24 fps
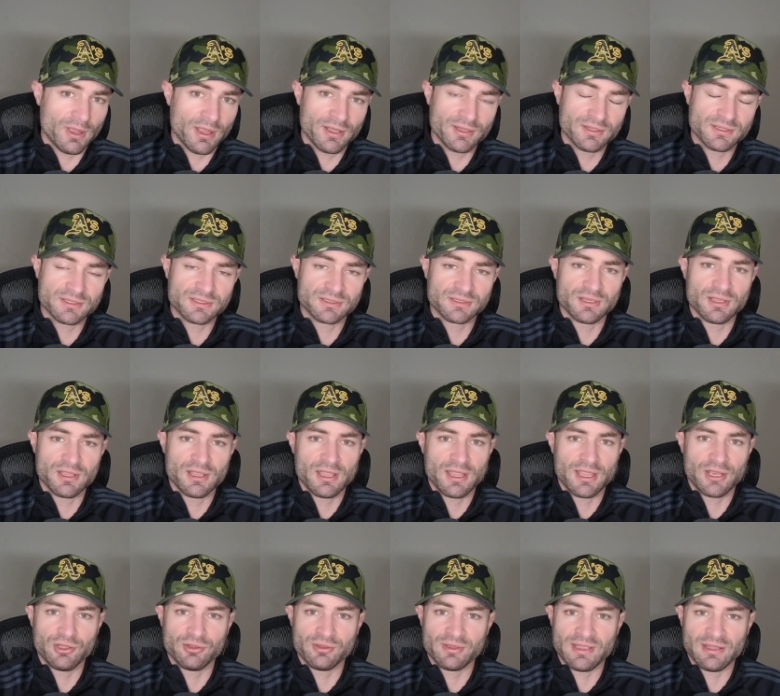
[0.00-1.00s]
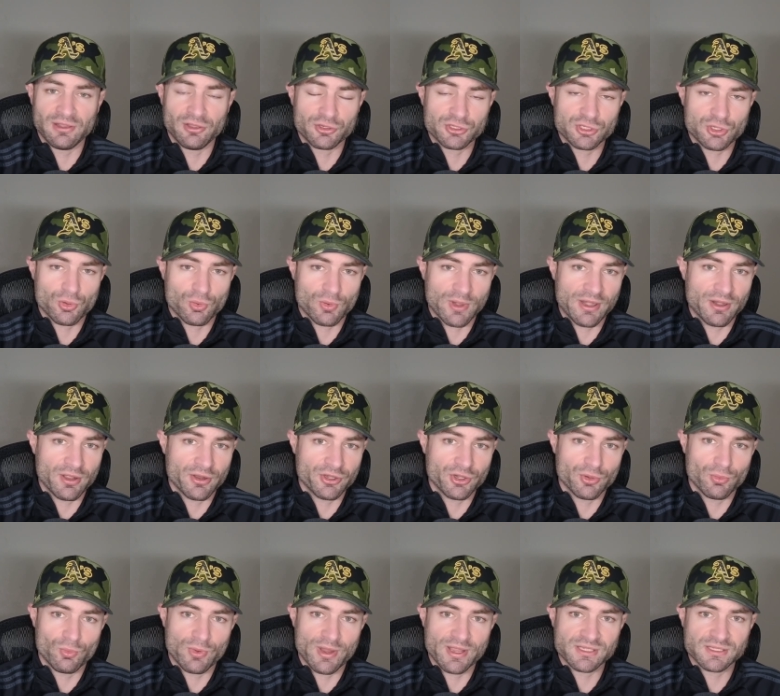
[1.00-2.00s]
months, and it looks great on
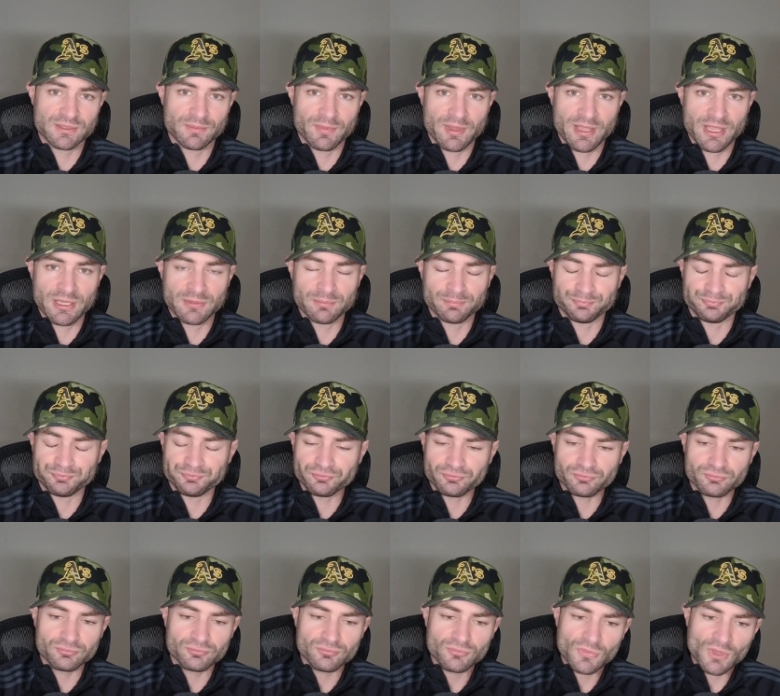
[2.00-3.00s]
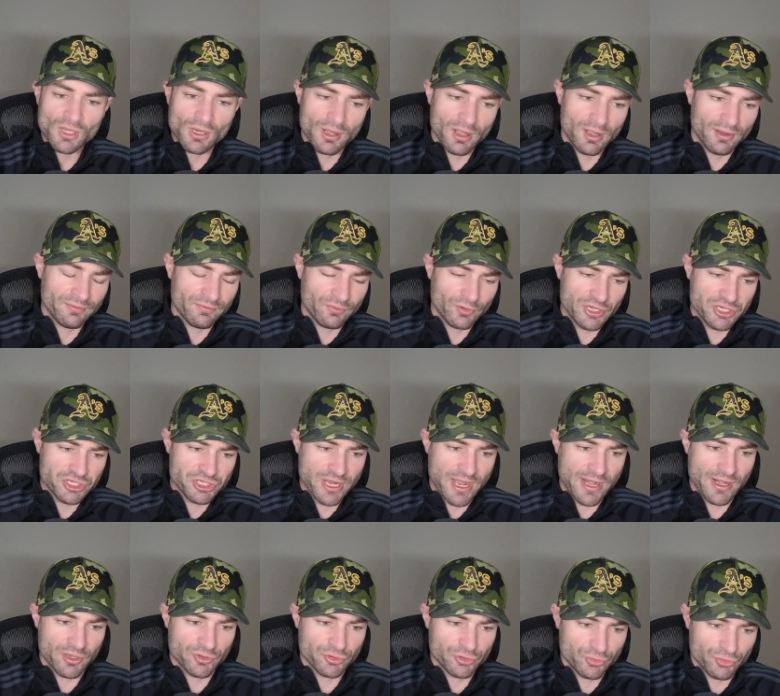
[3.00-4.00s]
your resume. A free
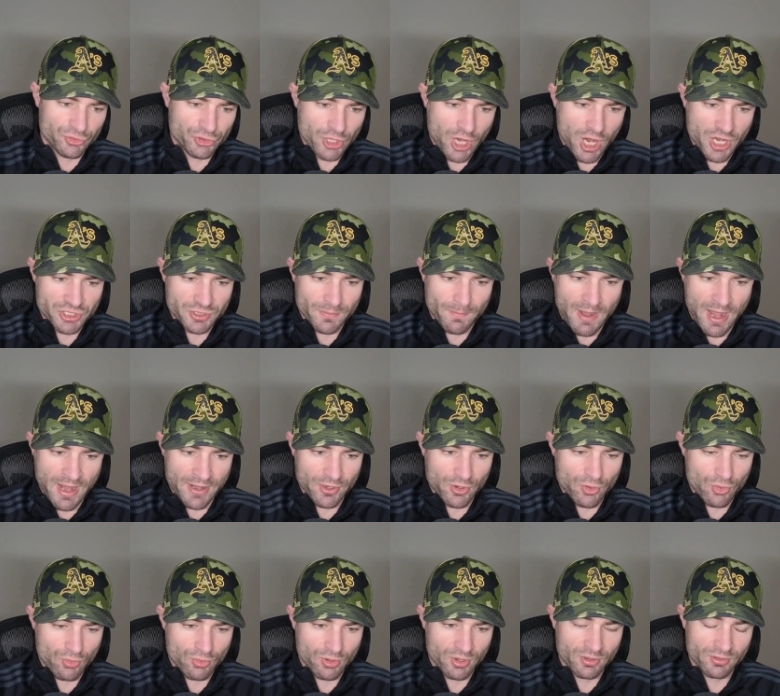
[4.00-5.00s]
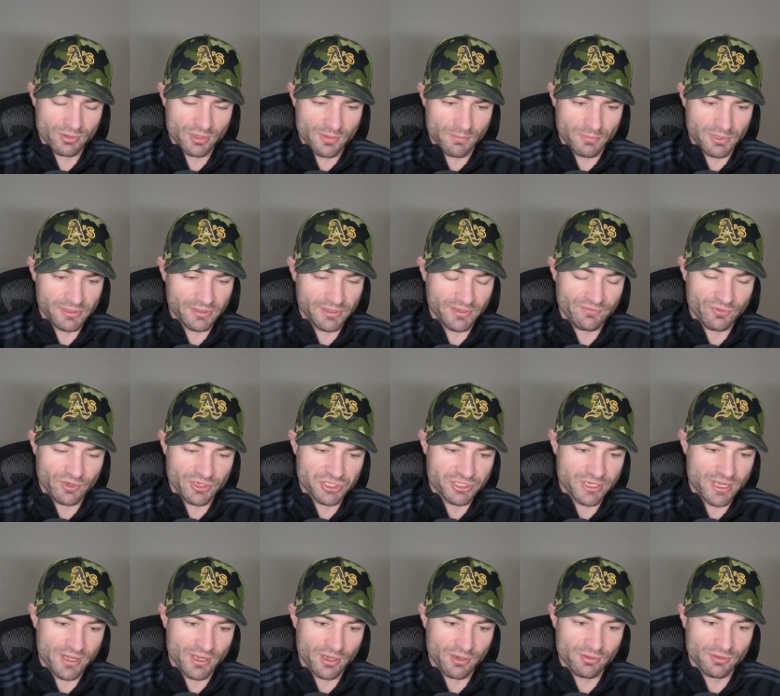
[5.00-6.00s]
shout out to Josh Madakor, completely free
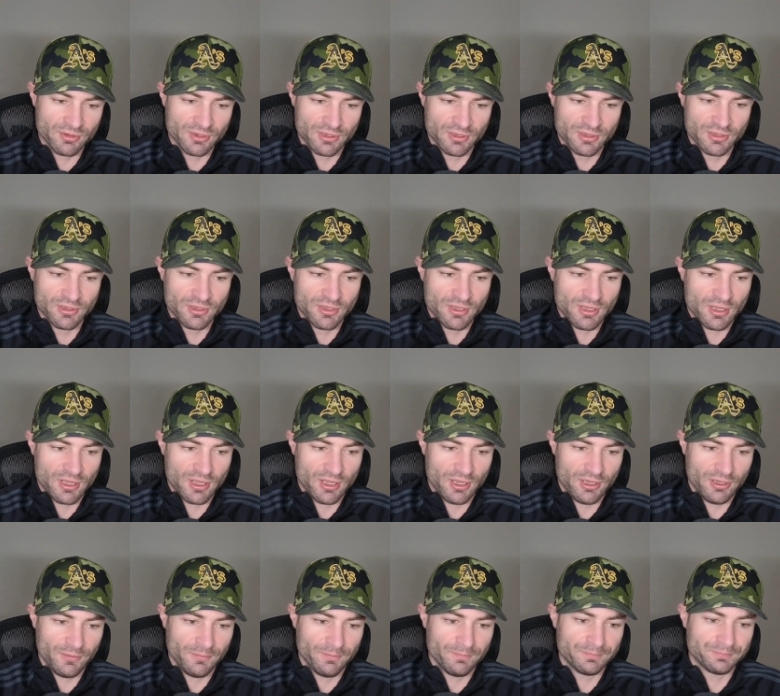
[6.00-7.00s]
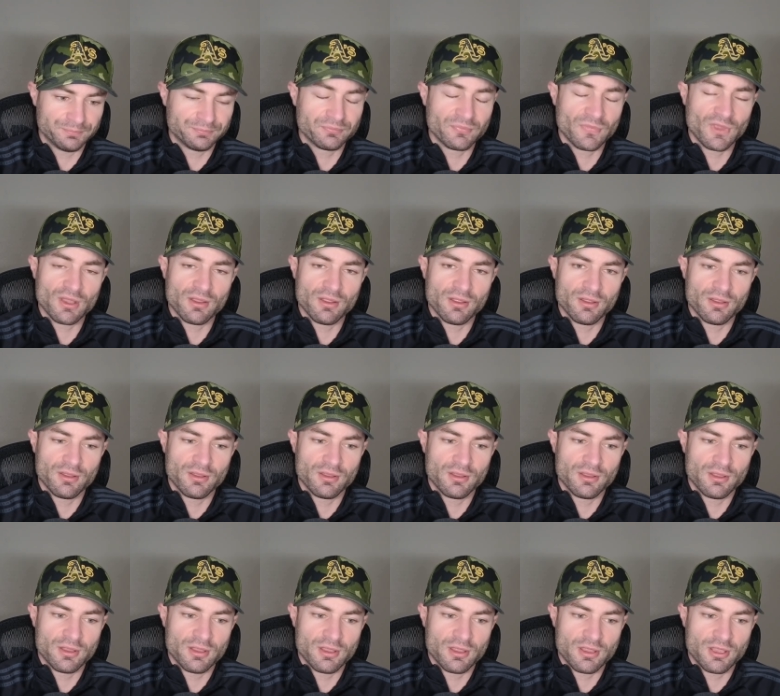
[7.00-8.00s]
shout out. Um,
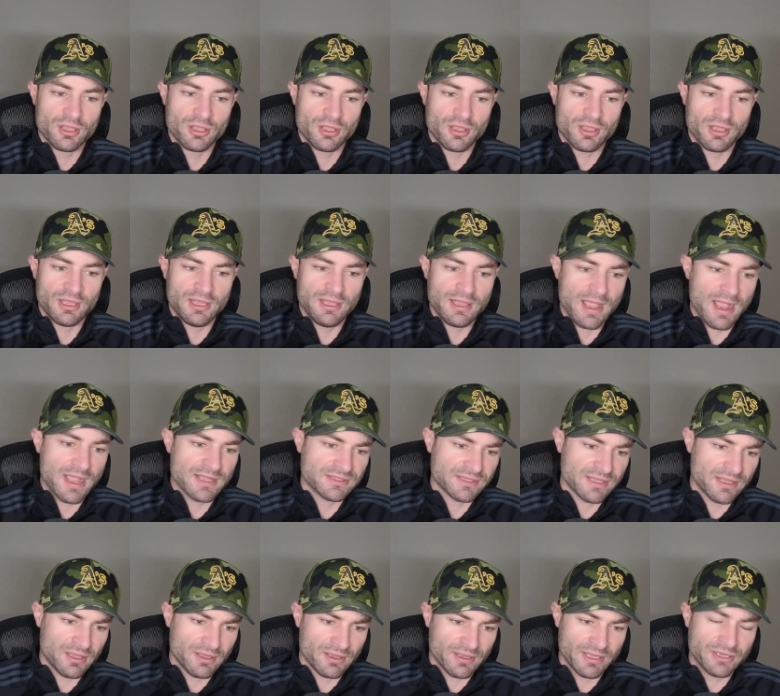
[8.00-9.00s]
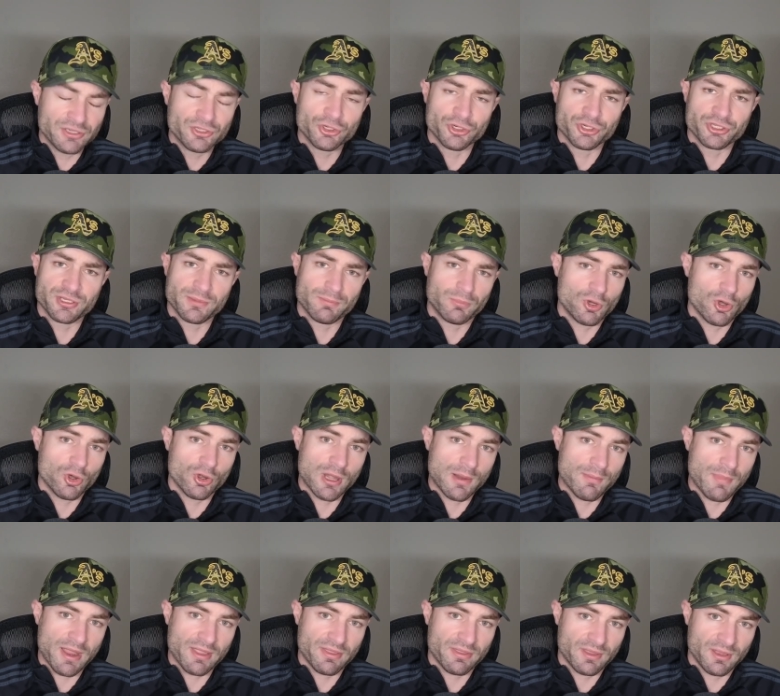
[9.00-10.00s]
he has an internship
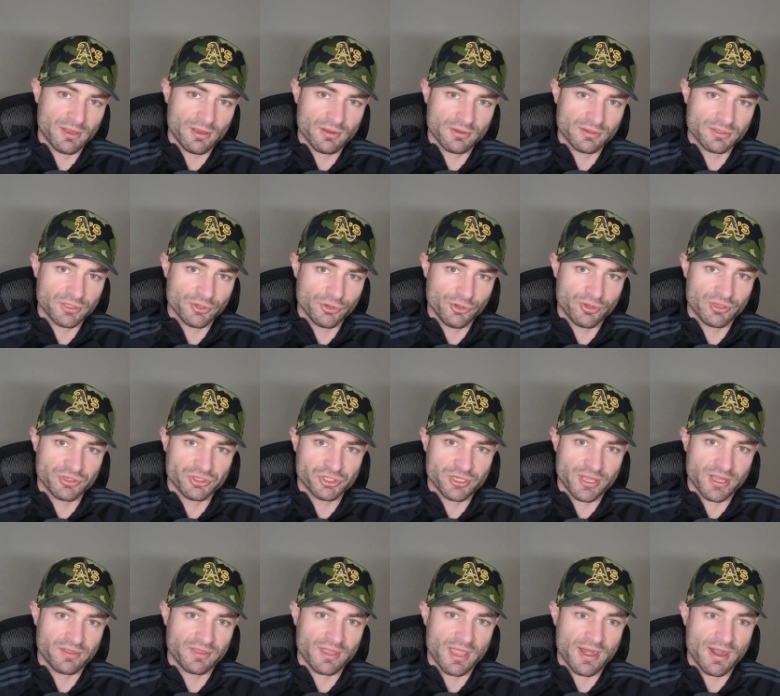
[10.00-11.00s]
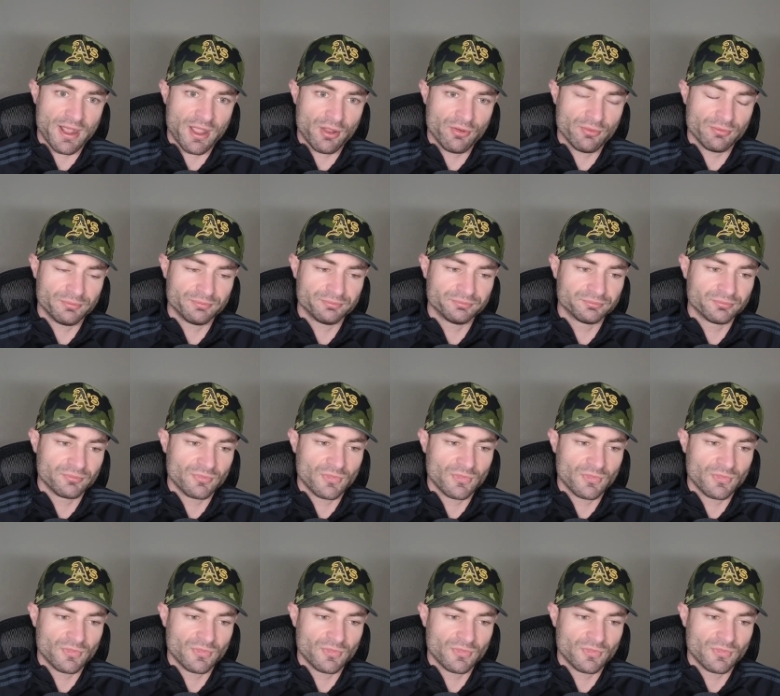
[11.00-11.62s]
program, I think, so you can check that out.